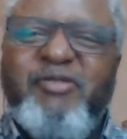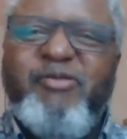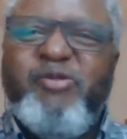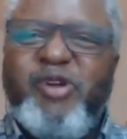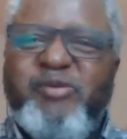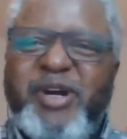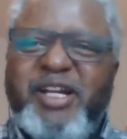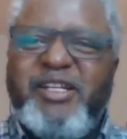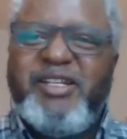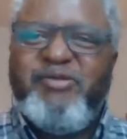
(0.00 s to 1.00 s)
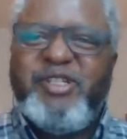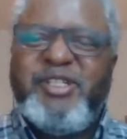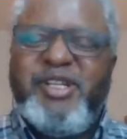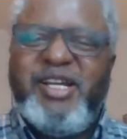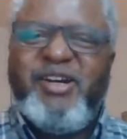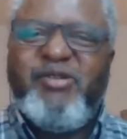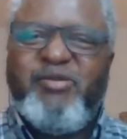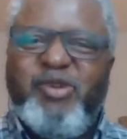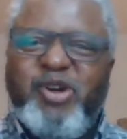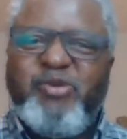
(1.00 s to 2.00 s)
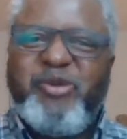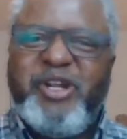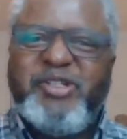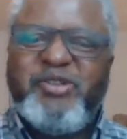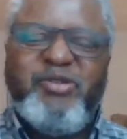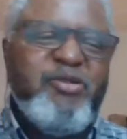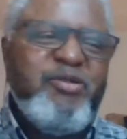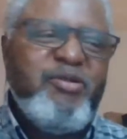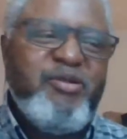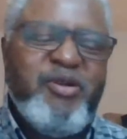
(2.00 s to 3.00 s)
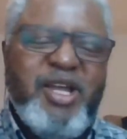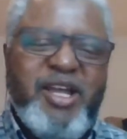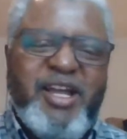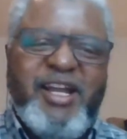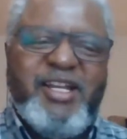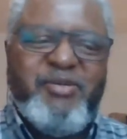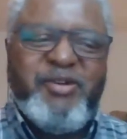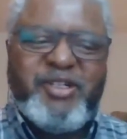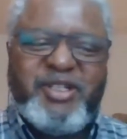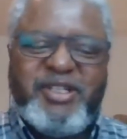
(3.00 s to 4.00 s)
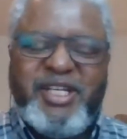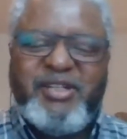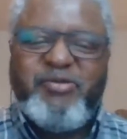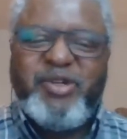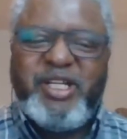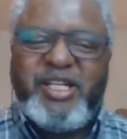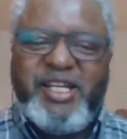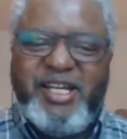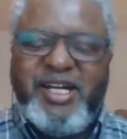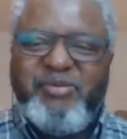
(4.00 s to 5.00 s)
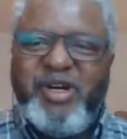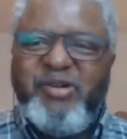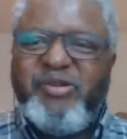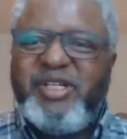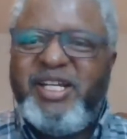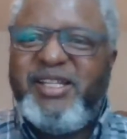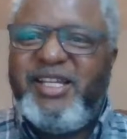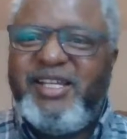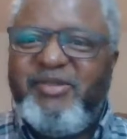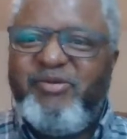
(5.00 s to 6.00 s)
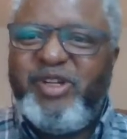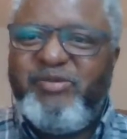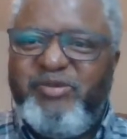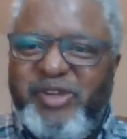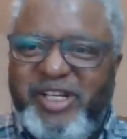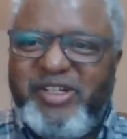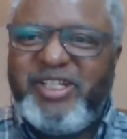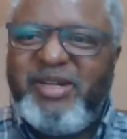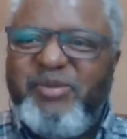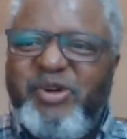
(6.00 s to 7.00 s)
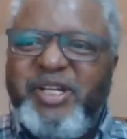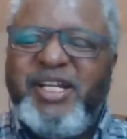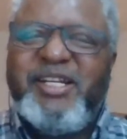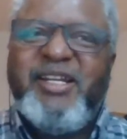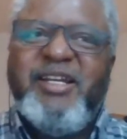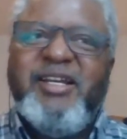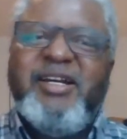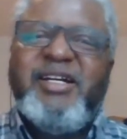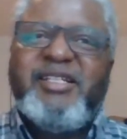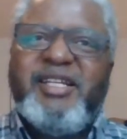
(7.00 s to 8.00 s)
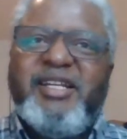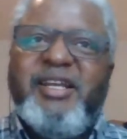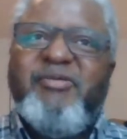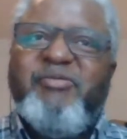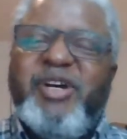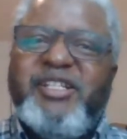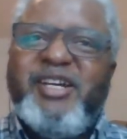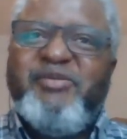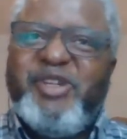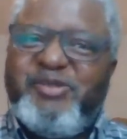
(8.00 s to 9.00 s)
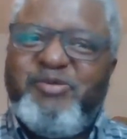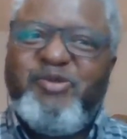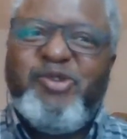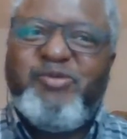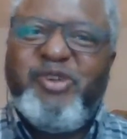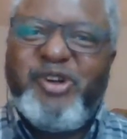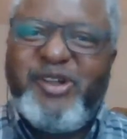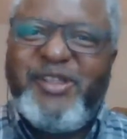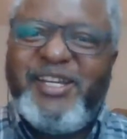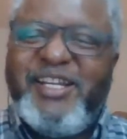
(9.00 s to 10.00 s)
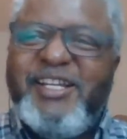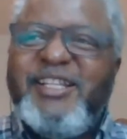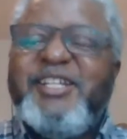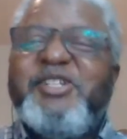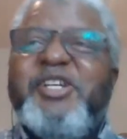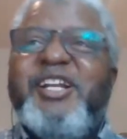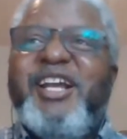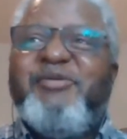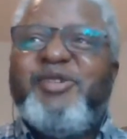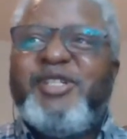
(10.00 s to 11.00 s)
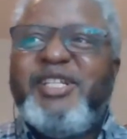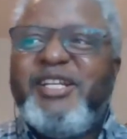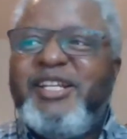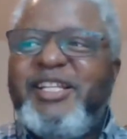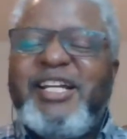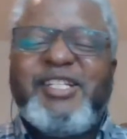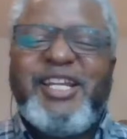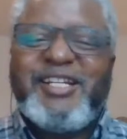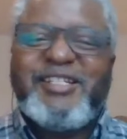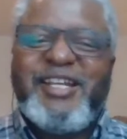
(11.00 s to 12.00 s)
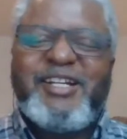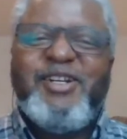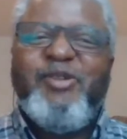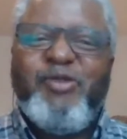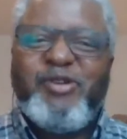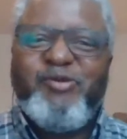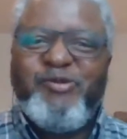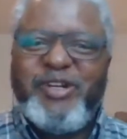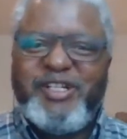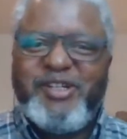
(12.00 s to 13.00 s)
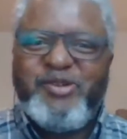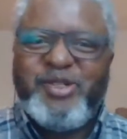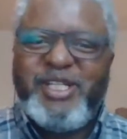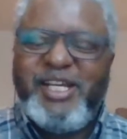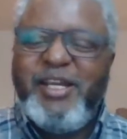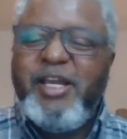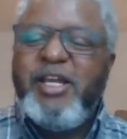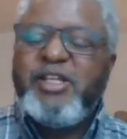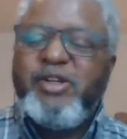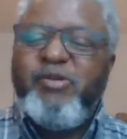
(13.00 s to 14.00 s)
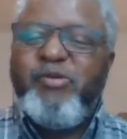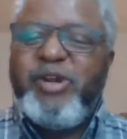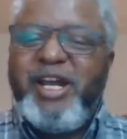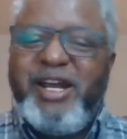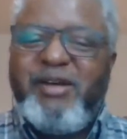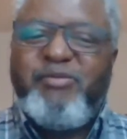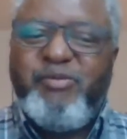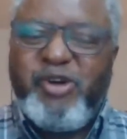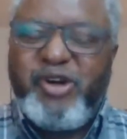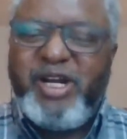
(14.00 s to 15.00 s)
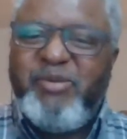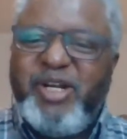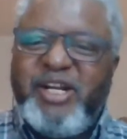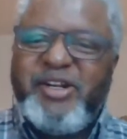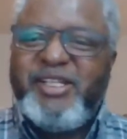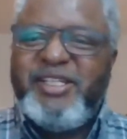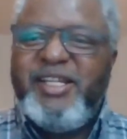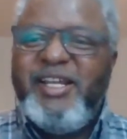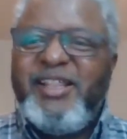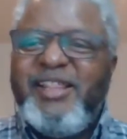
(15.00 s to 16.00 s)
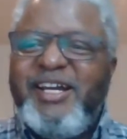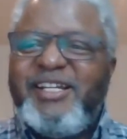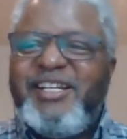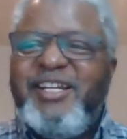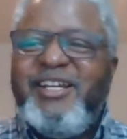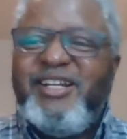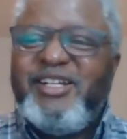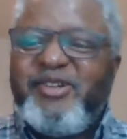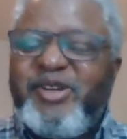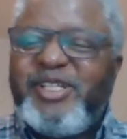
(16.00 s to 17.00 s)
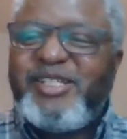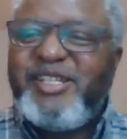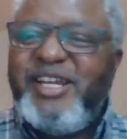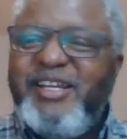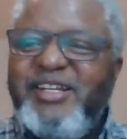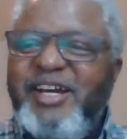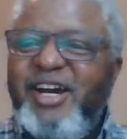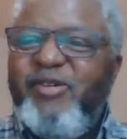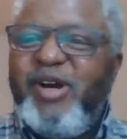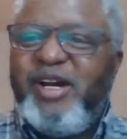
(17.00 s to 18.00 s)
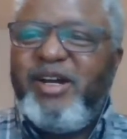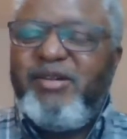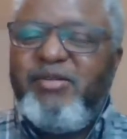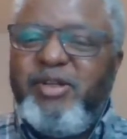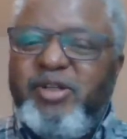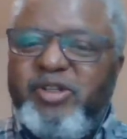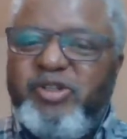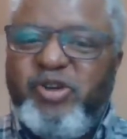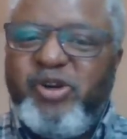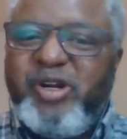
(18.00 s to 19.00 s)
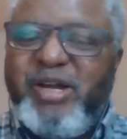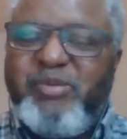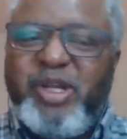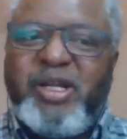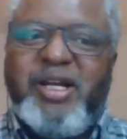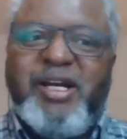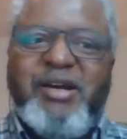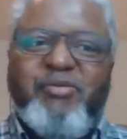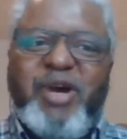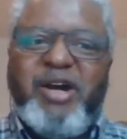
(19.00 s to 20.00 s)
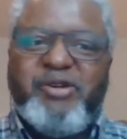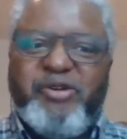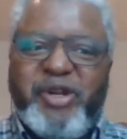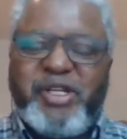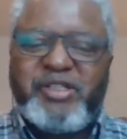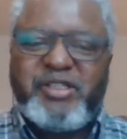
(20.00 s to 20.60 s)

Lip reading: when we fight with our boyfriends or any person that we care about, and then we feel disappointed. I said, Banza means good for nothing. Then she laughed. She said, that's exactly what we wanted to say. So we have vocabularies that transcend our geographic boundaries.